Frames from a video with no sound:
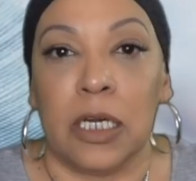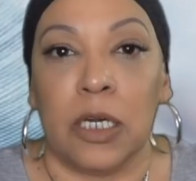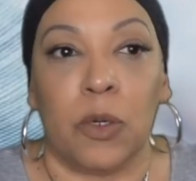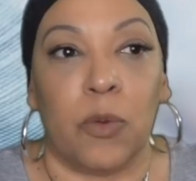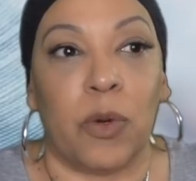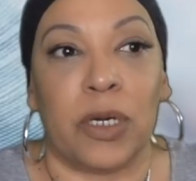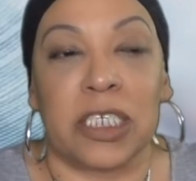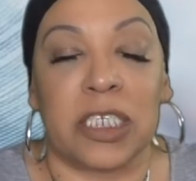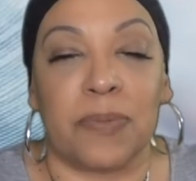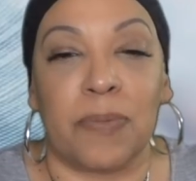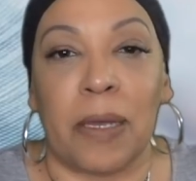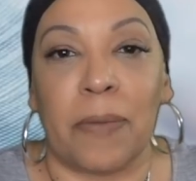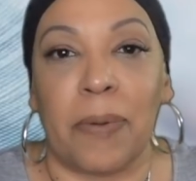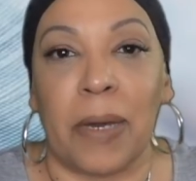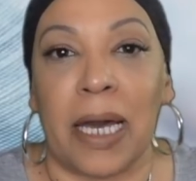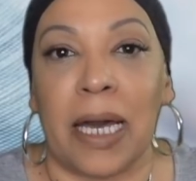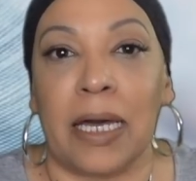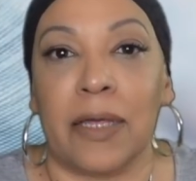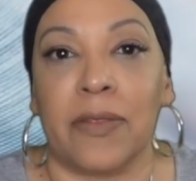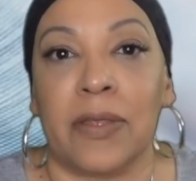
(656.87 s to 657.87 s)
What is my
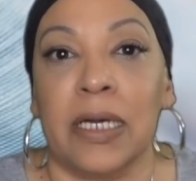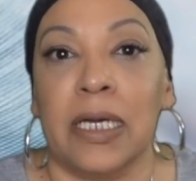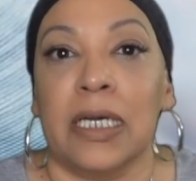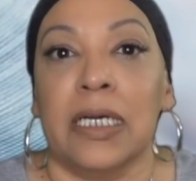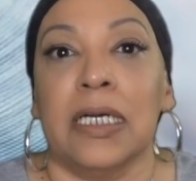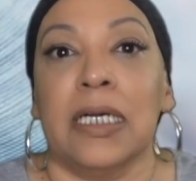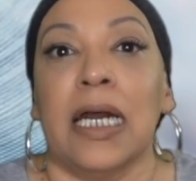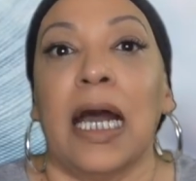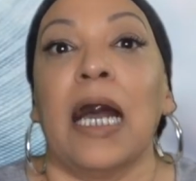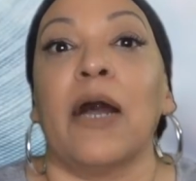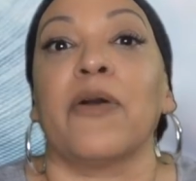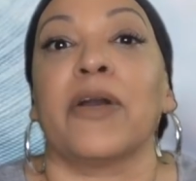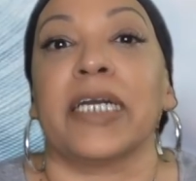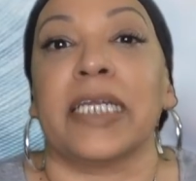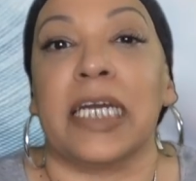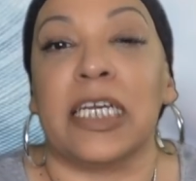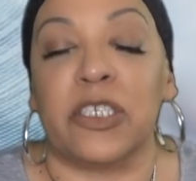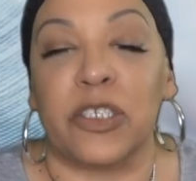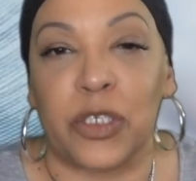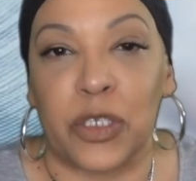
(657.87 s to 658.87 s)
path? How
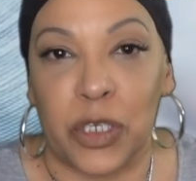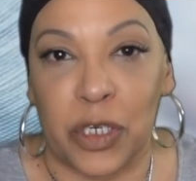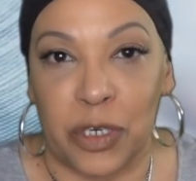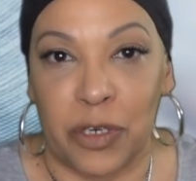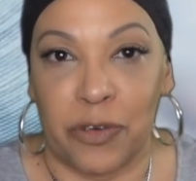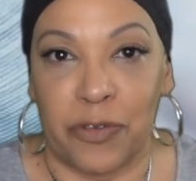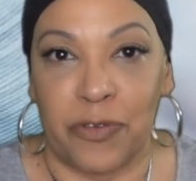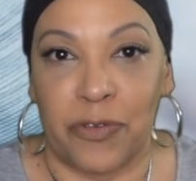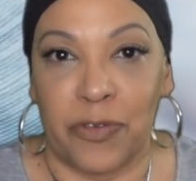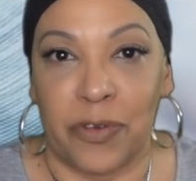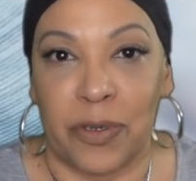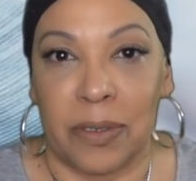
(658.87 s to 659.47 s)
can I serve?